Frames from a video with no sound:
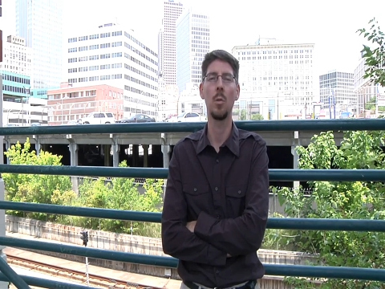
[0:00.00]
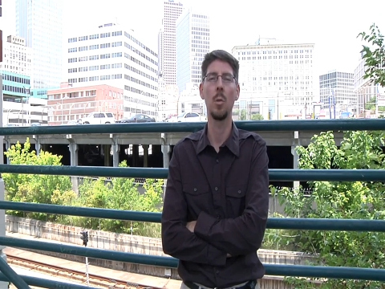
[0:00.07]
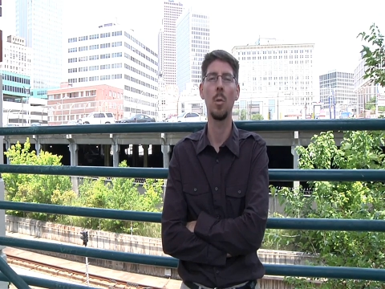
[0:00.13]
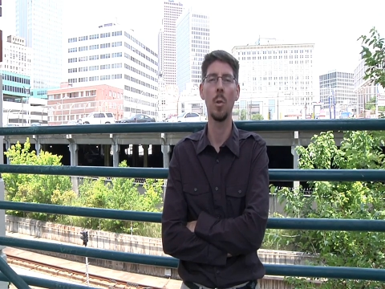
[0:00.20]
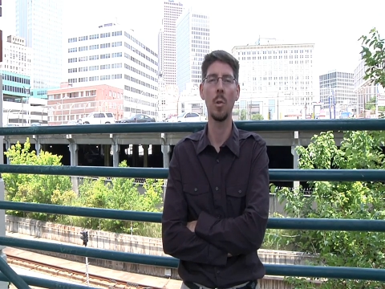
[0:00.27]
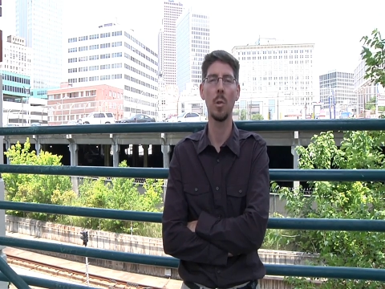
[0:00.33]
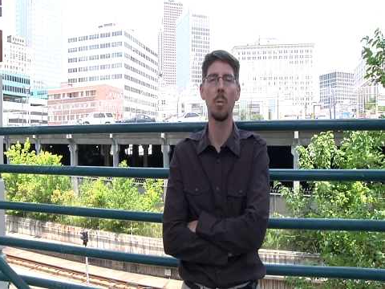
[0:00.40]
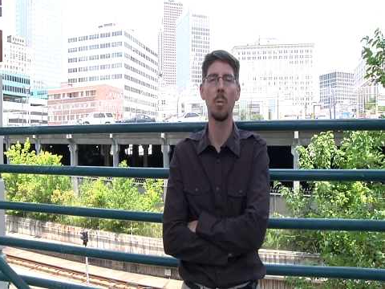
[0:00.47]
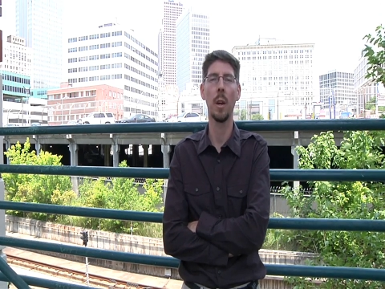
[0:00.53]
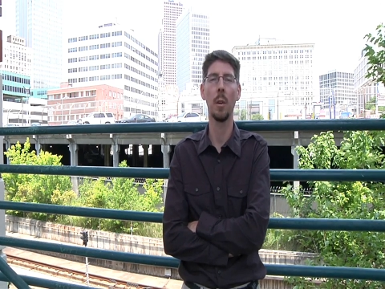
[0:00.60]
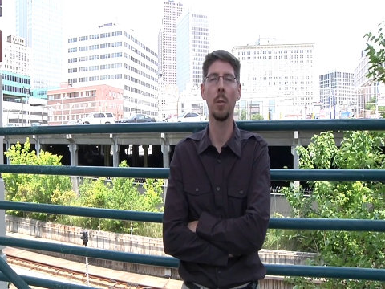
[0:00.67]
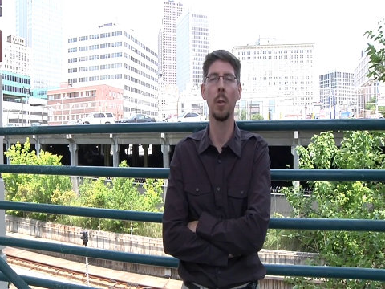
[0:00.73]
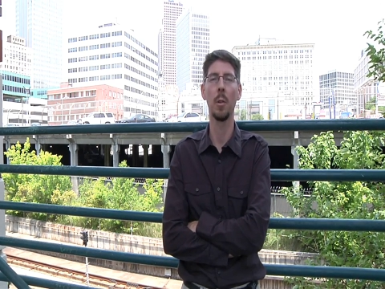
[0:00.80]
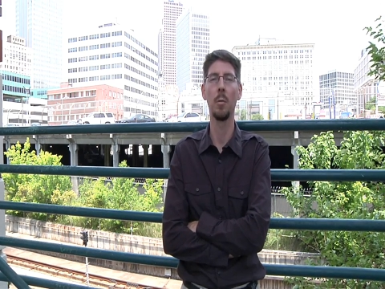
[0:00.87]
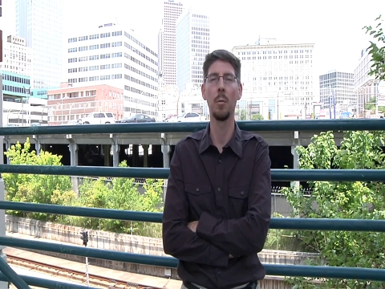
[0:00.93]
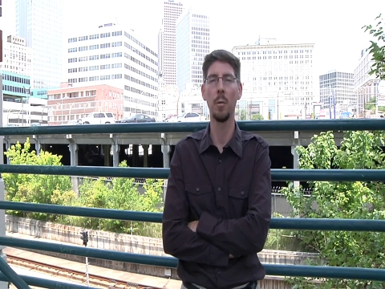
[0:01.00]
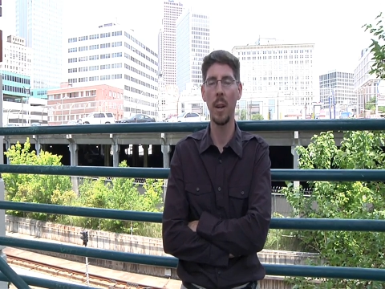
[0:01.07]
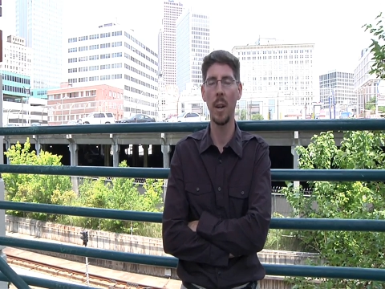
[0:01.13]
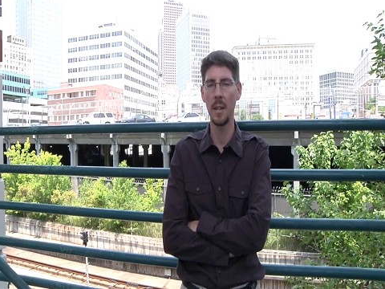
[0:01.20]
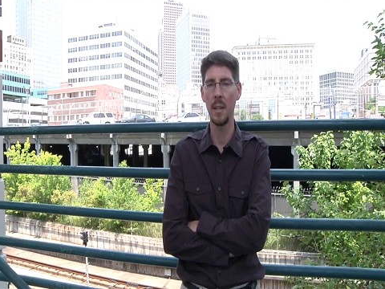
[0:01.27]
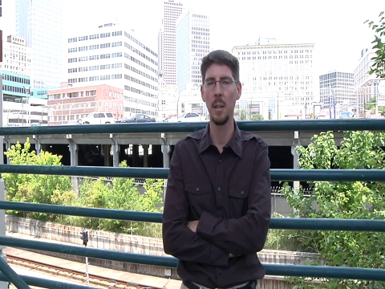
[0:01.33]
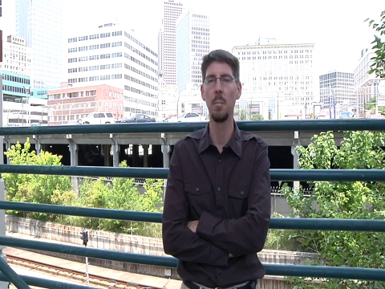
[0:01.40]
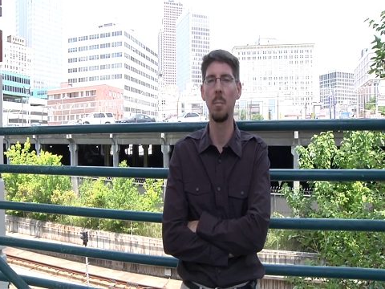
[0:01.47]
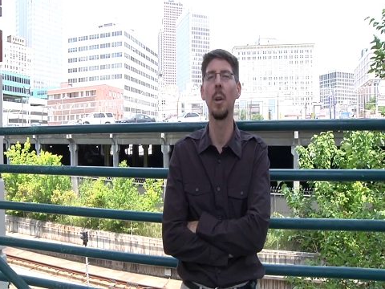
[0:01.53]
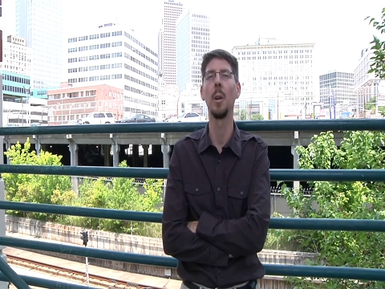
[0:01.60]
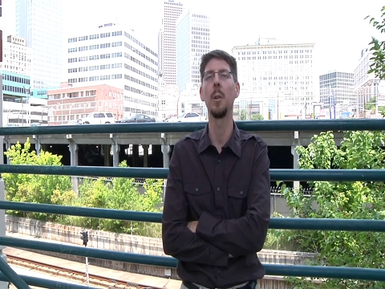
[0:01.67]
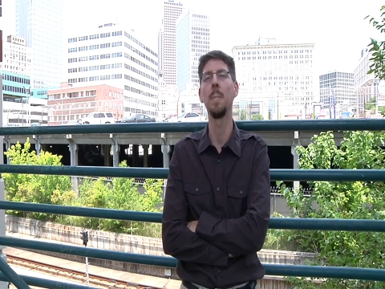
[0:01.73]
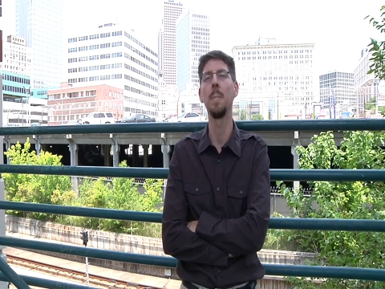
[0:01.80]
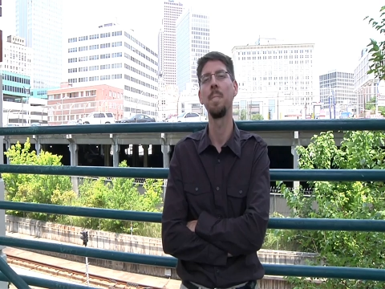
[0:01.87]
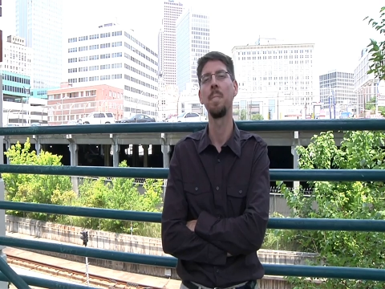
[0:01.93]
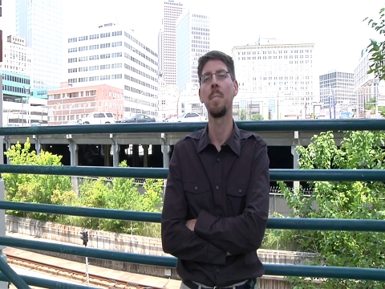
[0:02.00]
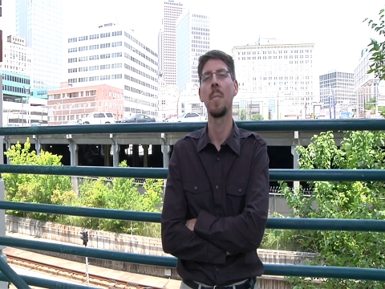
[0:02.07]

Georgia Railroad Freight Depot,